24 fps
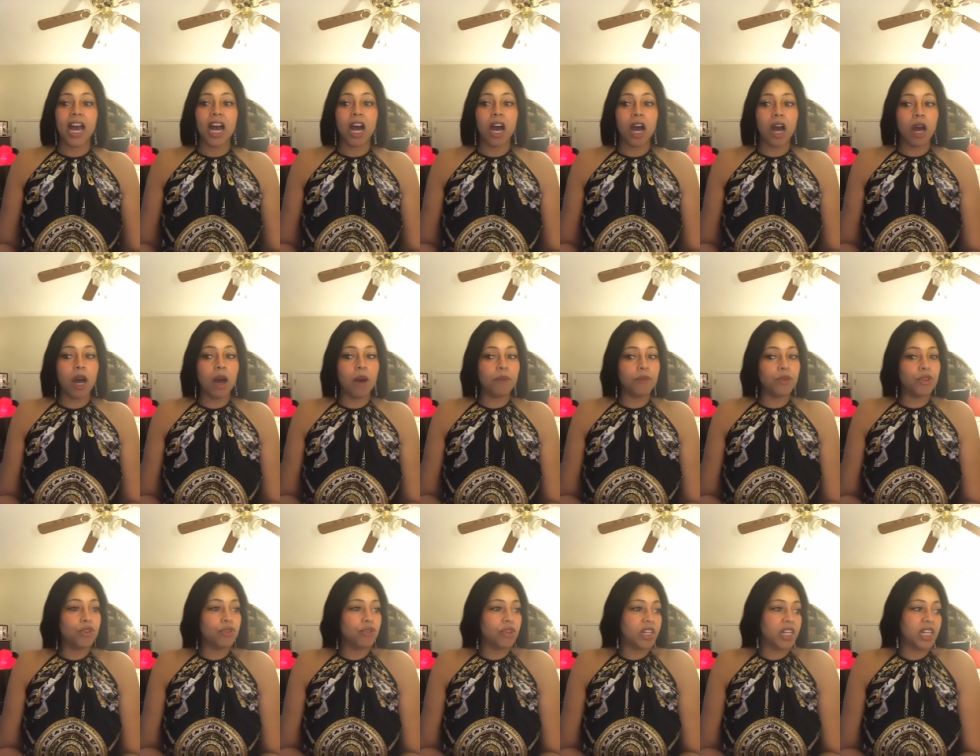Um,
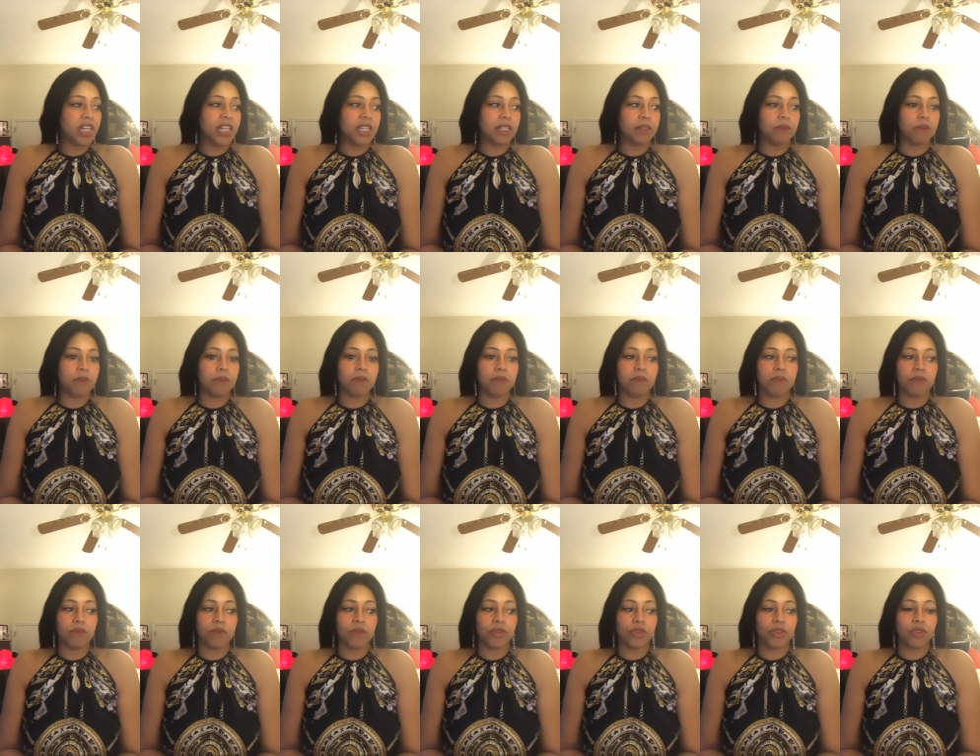you could
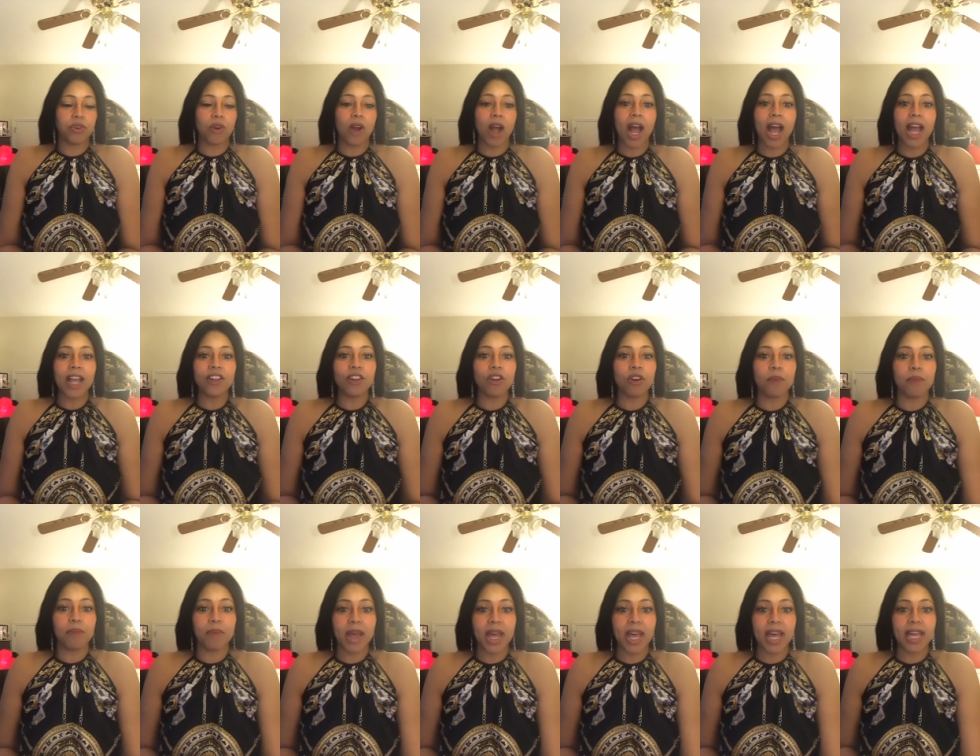try your
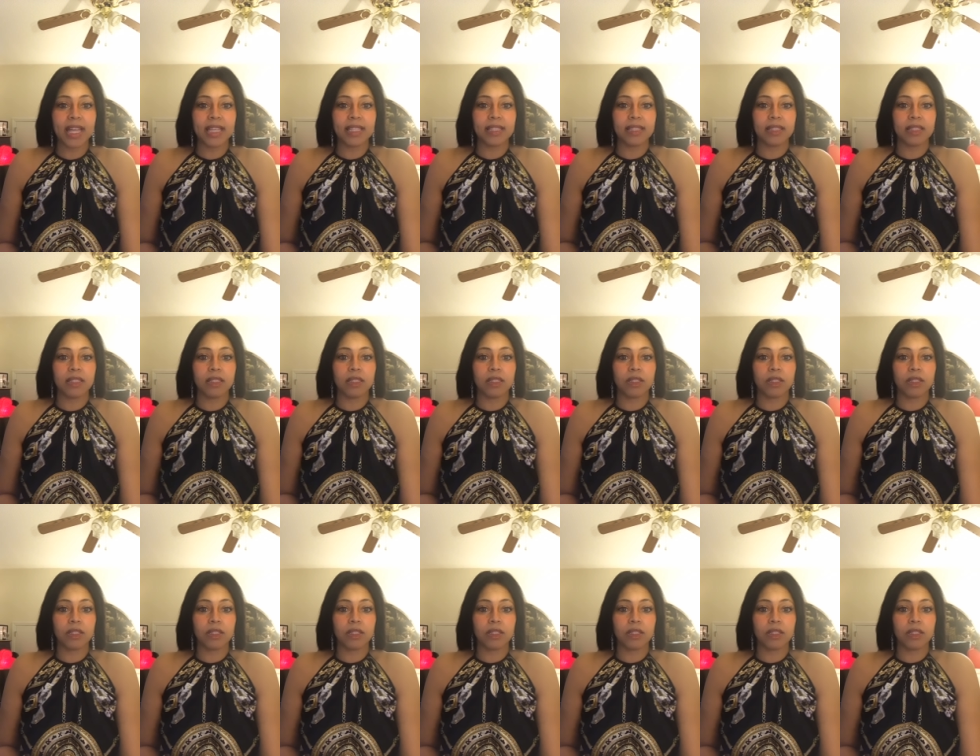best